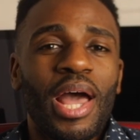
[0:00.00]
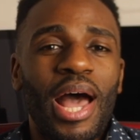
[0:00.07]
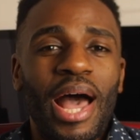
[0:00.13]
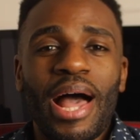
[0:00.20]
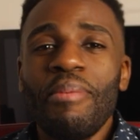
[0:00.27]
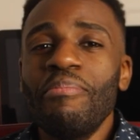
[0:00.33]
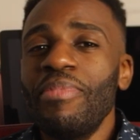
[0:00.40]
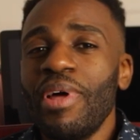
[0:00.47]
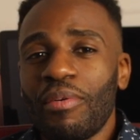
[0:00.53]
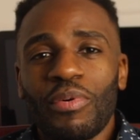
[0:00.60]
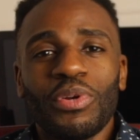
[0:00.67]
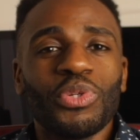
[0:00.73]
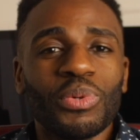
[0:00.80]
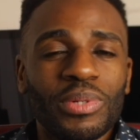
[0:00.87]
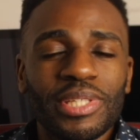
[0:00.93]
I'm never
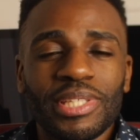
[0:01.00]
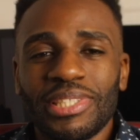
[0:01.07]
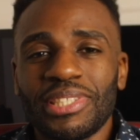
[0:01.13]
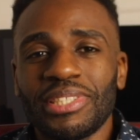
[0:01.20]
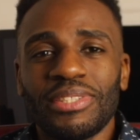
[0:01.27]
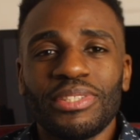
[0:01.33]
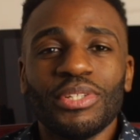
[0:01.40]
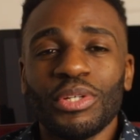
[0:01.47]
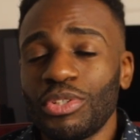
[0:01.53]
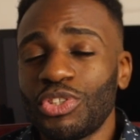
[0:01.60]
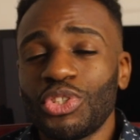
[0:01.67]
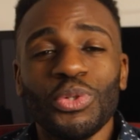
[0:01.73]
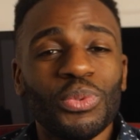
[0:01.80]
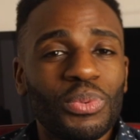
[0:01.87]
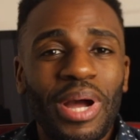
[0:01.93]
doing the
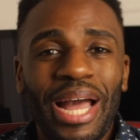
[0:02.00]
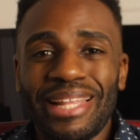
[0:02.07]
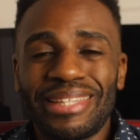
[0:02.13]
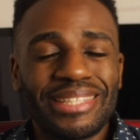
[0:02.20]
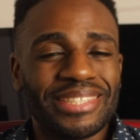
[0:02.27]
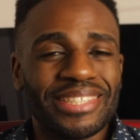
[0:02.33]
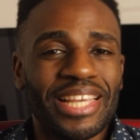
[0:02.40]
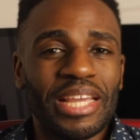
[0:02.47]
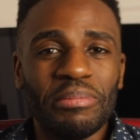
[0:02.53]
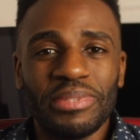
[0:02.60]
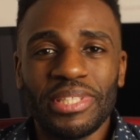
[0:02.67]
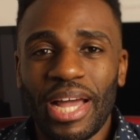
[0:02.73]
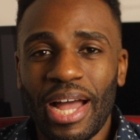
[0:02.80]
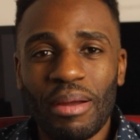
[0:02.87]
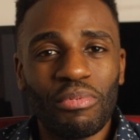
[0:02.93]
two at the same
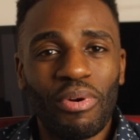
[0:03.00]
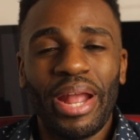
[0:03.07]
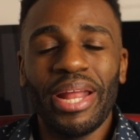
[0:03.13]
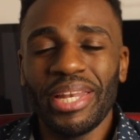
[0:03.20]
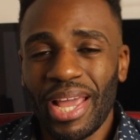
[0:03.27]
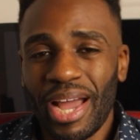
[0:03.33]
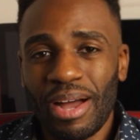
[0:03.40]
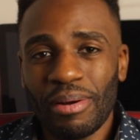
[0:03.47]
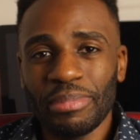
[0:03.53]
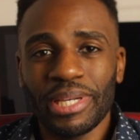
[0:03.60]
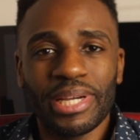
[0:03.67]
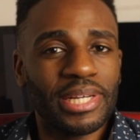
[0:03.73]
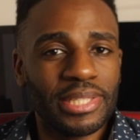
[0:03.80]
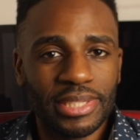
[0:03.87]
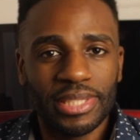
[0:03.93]
time right now
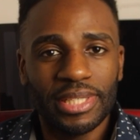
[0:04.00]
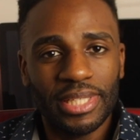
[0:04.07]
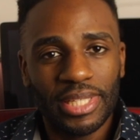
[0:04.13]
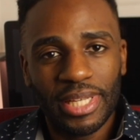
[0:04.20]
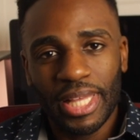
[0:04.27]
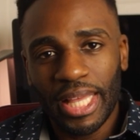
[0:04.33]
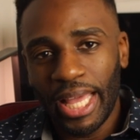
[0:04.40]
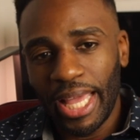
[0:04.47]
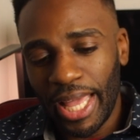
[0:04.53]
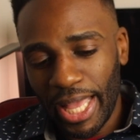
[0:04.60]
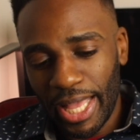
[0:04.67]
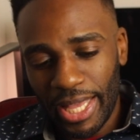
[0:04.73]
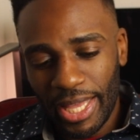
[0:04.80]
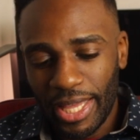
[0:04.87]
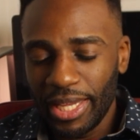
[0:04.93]
because
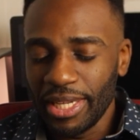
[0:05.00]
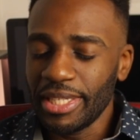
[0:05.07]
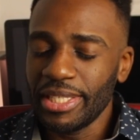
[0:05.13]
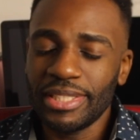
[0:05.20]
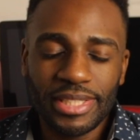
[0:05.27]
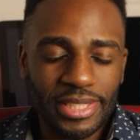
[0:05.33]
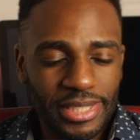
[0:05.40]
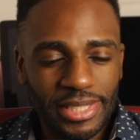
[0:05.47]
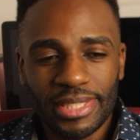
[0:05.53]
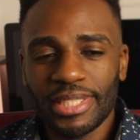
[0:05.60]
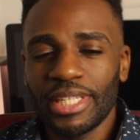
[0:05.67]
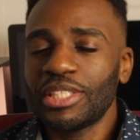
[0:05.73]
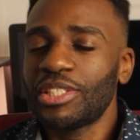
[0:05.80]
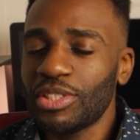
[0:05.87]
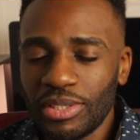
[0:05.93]

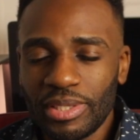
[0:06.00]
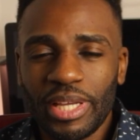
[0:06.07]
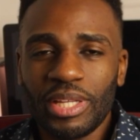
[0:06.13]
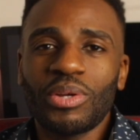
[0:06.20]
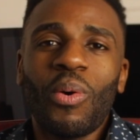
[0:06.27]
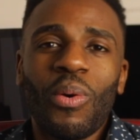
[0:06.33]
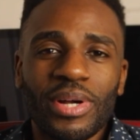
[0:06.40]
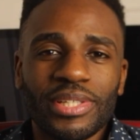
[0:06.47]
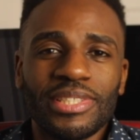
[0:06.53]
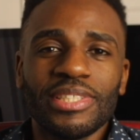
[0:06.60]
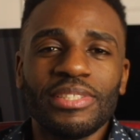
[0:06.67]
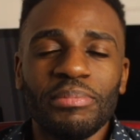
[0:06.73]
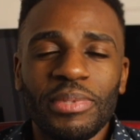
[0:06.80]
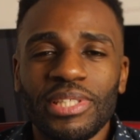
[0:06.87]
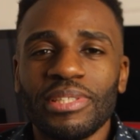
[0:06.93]
it
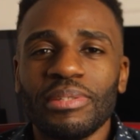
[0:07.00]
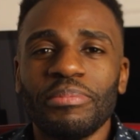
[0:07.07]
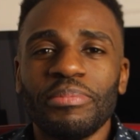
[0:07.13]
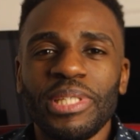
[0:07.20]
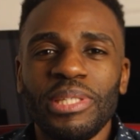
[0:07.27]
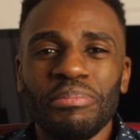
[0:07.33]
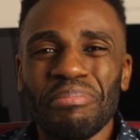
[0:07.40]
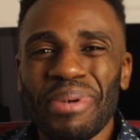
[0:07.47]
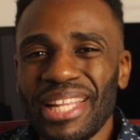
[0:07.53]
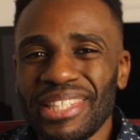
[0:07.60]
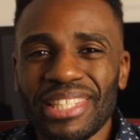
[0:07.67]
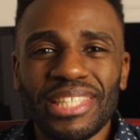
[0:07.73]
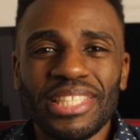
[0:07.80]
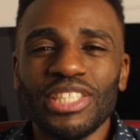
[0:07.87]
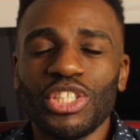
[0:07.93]
causes me to be
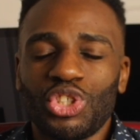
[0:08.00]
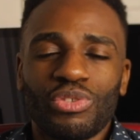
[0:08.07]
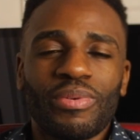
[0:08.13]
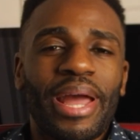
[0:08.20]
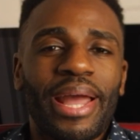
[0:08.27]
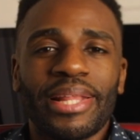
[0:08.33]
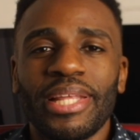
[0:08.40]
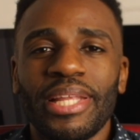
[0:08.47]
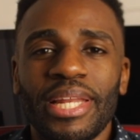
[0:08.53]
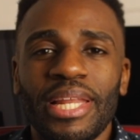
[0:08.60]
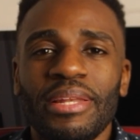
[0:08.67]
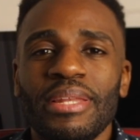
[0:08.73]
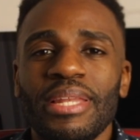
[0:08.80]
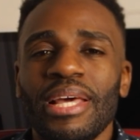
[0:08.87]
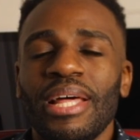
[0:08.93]
mentally distracted
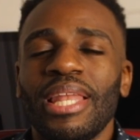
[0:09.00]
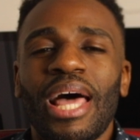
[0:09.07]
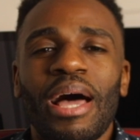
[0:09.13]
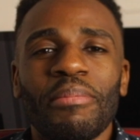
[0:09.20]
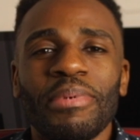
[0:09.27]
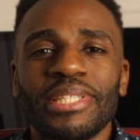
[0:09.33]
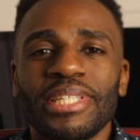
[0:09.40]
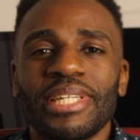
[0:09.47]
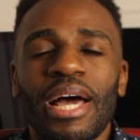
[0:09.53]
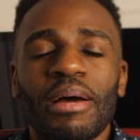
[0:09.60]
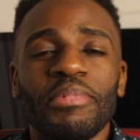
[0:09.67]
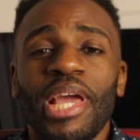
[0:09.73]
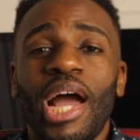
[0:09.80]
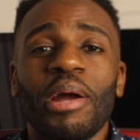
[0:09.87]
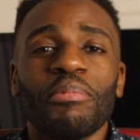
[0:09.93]
and allow me to not
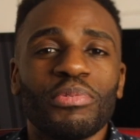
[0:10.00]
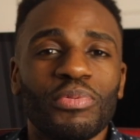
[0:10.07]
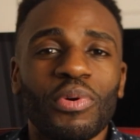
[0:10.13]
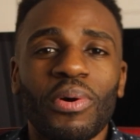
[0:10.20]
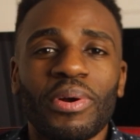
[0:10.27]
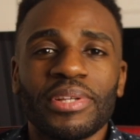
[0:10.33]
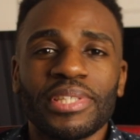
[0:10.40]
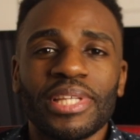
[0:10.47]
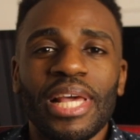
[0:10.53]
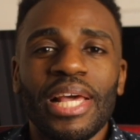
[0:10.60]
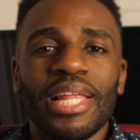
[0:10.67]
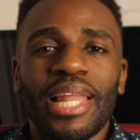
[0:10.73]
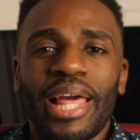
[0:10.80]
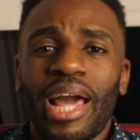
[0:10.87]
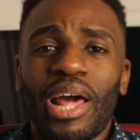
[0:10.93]
be hyper focused.
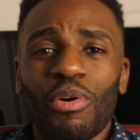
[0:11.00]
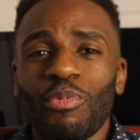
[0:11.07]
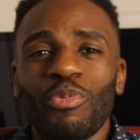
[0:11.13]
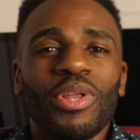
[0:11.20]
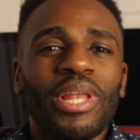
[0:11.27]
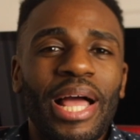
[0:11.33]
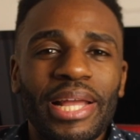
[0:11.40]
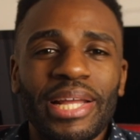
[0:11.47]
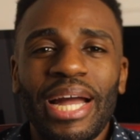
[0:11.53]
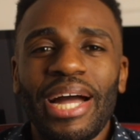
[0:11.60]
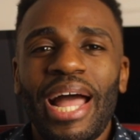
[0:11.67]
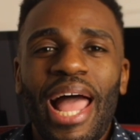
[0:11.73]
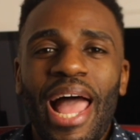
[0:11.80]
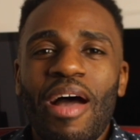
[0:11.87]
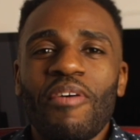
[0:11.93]
Like, I don't feel like
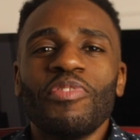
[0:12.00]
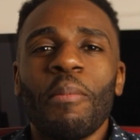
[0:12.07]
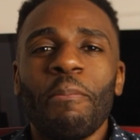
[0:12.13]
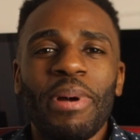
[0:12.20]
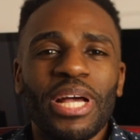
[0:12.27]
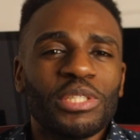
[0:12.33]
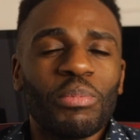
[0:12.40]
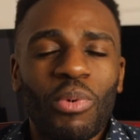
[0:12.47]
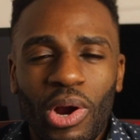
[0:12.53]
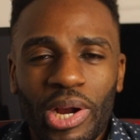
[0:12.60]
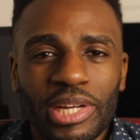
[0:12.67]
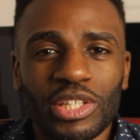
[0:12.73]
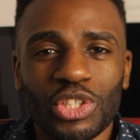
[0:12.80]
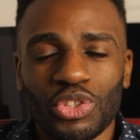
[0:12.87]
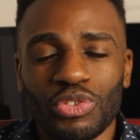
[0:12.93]
I have the best
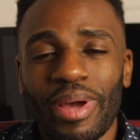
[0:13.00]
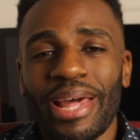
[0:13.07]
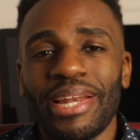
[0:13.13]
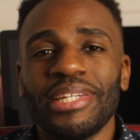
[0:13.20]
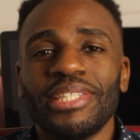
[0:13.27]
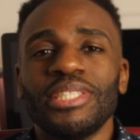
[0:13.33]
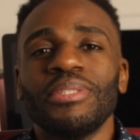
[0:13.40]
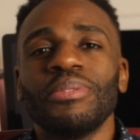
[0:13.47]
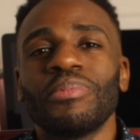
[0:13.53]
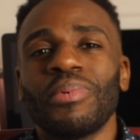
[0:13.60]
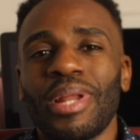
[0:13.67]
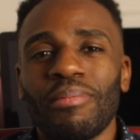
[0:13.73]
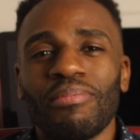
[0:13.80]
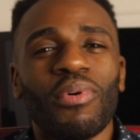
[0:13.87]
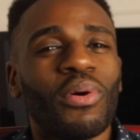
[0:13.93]
marketing strategy when
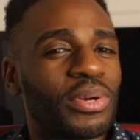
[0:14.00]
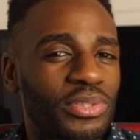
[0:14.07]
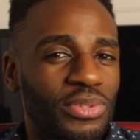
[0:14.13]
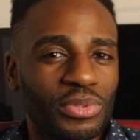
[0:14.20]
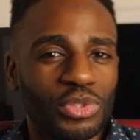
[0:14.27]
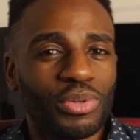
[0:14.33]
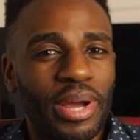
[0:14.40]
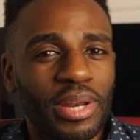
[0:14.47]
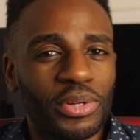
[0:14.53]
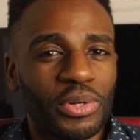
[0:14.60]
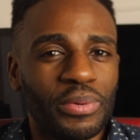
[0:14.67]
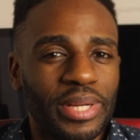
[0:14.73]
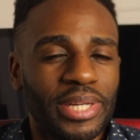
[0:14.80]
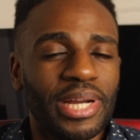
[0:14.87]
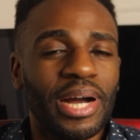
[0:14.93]
I'm focused on trying to
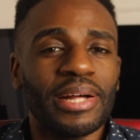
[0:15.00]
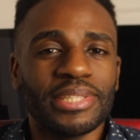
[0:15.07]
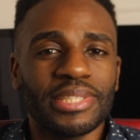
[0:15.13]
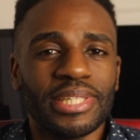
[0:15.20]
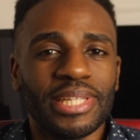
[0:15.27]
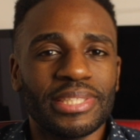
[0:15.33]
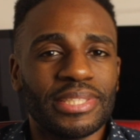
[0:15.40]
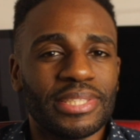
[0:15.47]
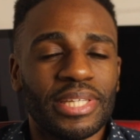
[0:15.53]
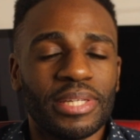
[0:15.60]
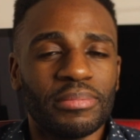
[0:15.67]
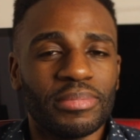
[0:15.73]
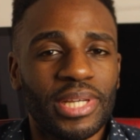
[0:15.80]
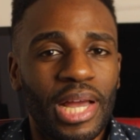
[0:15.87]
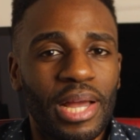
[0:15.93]
create content at the
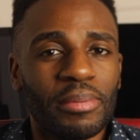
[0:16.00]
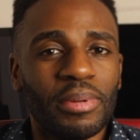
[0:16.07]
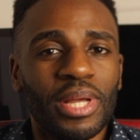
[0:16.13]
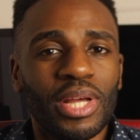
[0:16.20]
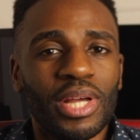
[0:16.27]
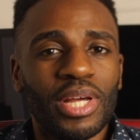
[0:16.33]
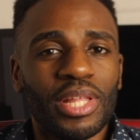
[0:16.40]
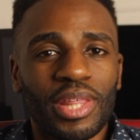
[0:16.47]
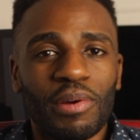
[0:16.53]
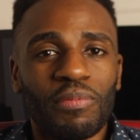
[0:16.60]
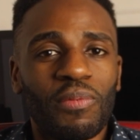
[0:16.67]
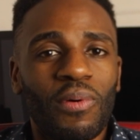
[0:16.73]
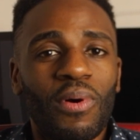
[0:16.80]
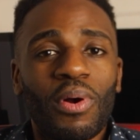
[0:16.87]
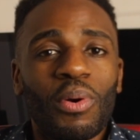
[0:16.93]
same time.
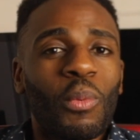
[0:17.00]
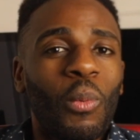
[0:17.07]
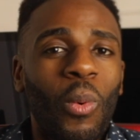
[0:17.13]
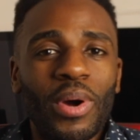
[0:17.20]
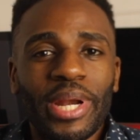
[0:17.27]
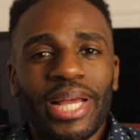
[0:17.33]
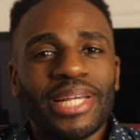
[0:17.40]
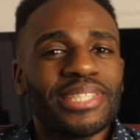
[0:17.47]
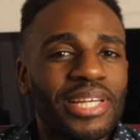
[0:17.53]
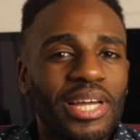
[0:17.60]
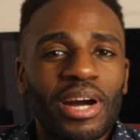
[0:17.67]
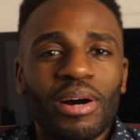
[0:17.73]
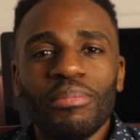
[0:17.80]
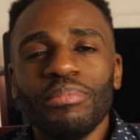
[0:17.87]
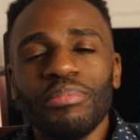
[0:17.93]
Therefore, one has to
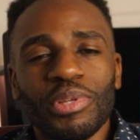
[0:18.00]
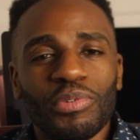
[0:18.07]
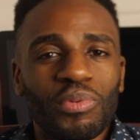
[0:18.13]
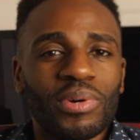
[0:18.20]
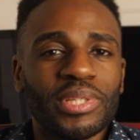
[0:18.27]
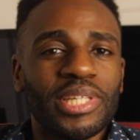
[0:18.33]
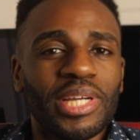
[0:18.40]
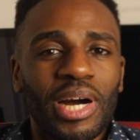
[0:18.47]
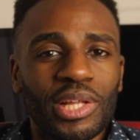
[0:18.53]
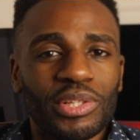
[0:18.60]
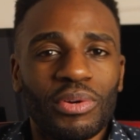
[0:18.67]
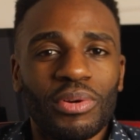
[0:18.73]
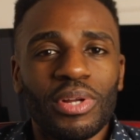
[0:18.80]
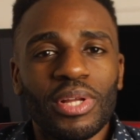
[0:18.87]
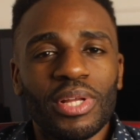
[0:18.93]
come before the
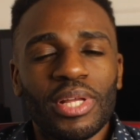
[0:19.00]
other.